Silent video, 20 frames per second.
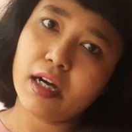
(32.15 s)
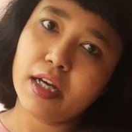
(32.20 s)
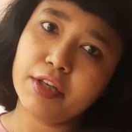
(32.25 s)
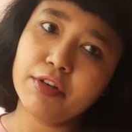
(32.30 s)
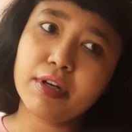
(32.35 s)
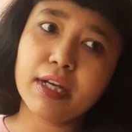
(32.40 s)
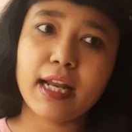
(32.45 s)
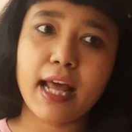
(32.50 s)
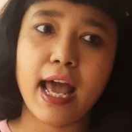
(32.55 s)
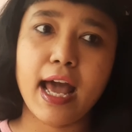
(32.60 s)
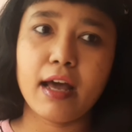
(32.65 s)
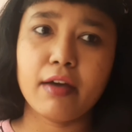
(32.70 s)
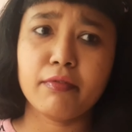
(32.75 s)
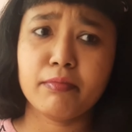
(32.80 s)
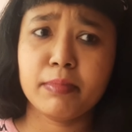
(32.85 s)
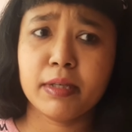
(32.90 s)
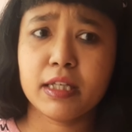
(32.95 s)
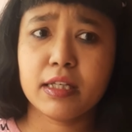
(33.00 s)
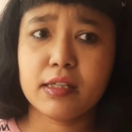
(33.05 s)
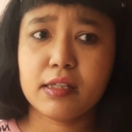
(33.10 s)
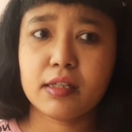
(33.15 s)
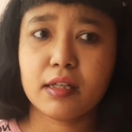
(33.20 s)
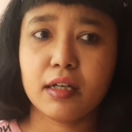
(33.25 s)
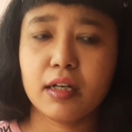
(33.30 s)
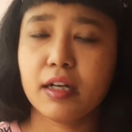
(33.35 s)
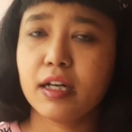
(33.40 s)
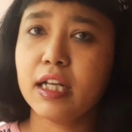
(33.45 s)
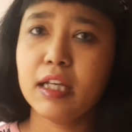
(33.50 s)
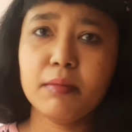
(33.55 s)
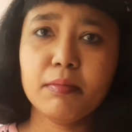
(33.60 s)
you can have, because
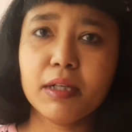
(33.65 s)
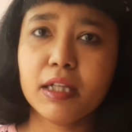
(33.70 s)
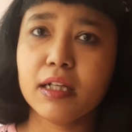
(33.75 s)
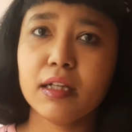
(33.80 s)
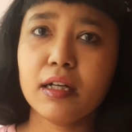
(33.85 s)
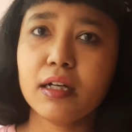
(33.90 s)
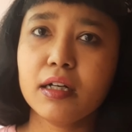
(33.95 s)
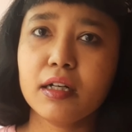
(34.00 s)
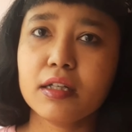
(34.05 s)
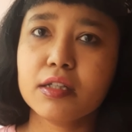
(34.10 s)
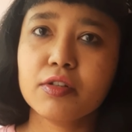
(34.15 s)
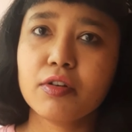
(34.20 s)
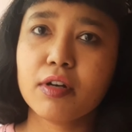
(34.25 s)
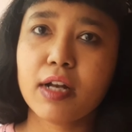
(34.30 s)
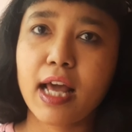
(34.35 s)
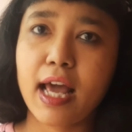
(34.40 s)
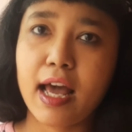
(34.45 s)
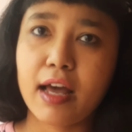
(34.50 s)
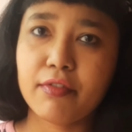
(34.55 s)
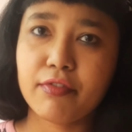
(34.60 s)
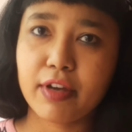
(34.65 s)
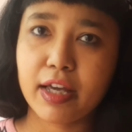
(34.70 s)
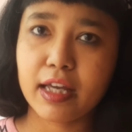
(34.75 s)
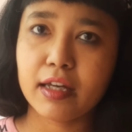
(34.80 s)
green banana does not have